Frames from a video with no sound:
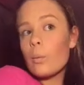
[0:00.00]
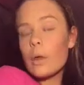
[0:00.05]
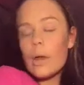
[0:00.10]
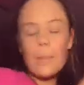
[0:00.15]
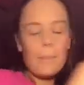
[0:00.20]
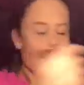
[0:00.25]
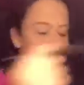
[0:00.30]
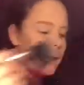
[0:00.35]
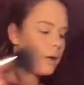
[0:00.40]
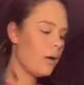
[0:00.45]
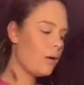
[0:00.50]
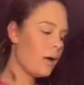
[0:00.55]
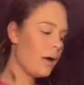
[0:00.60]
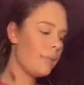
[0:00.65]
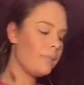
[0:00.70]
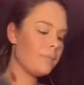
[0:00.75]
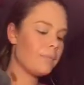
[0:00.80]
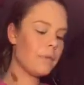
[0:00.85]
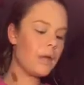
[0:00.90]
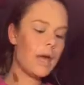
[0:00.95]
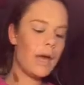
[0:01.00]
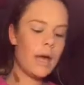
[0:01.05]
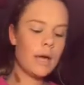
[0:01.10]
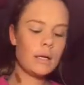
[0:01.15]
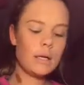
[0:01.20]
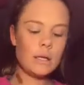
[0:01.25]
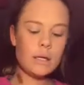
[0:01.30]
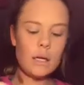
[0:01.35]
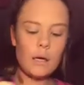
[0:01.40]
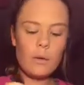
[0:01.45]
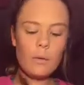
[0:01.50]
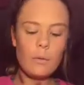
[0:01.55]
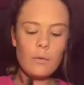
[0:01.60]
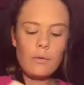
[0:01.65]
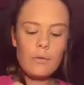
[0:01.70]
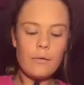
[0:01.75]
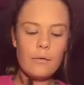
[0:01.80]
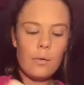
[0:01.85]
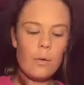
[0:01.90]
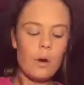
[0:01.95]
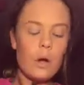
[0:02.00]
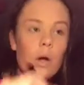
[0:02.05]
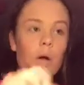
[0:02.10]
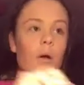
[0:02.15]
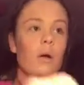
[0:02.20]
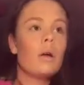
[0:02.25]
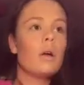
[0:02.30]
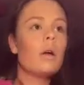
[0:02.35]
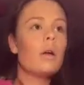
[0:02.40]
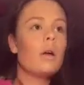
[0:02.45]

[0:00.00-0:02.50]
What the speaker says: Yep. Okay. And now for